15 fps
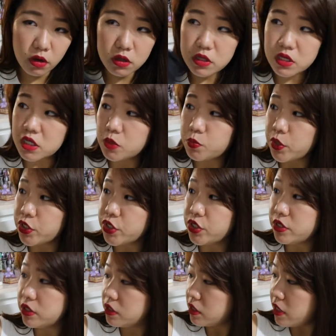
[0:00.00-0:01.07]
these
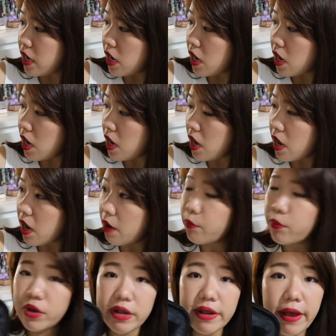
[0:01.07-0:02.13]
brushes, I'm
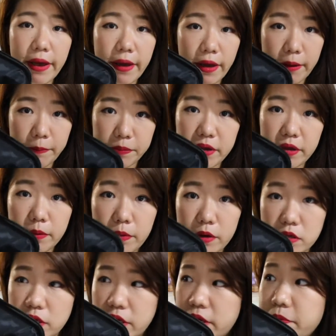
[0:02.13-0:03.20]
really happy
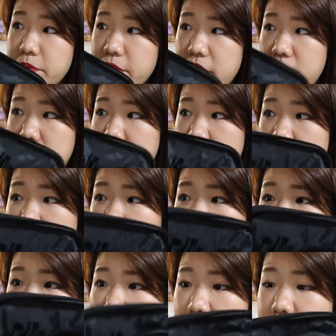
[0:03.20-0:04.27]
about them, and
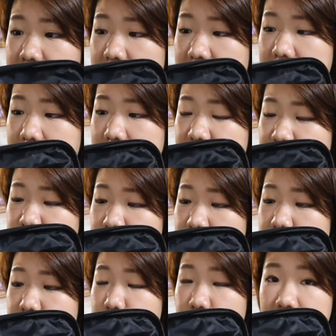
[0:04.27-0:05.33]
I'm glad I
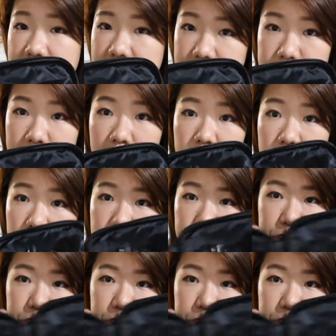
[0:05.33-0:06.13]
actually tried them out.